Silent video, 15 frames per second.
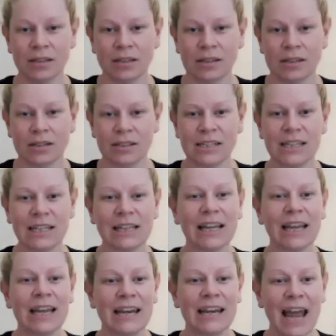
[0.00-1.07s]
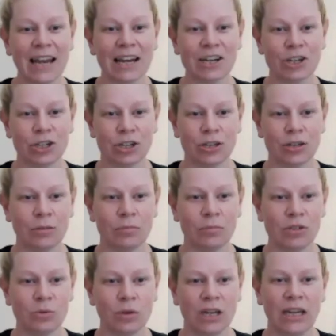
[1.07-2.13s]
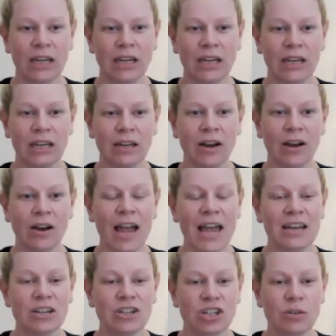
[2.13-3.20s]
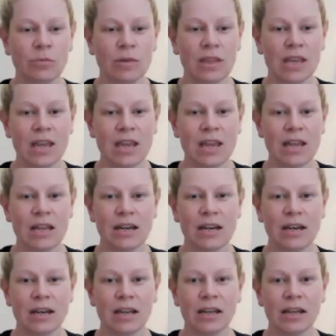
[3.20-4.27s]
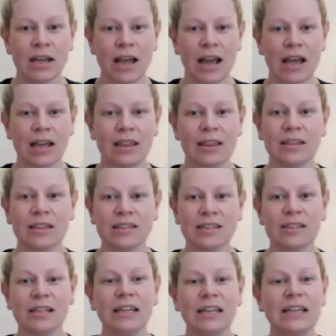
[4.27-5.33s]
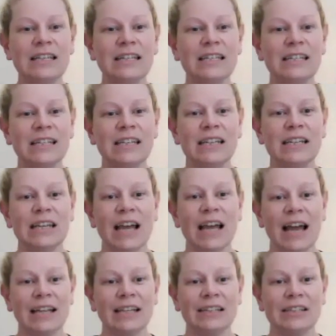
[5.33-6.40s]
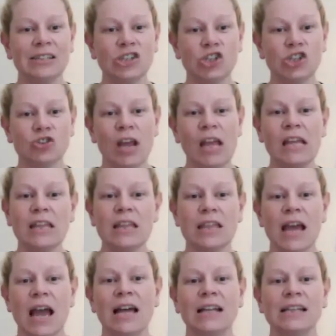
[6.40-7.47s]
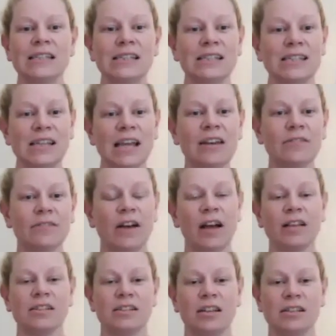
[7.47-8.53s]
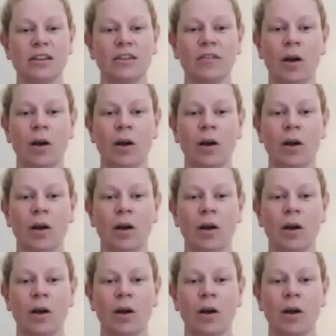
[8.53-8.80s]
It's a little connection between our energy within and the solidity and strength and steadfastness of our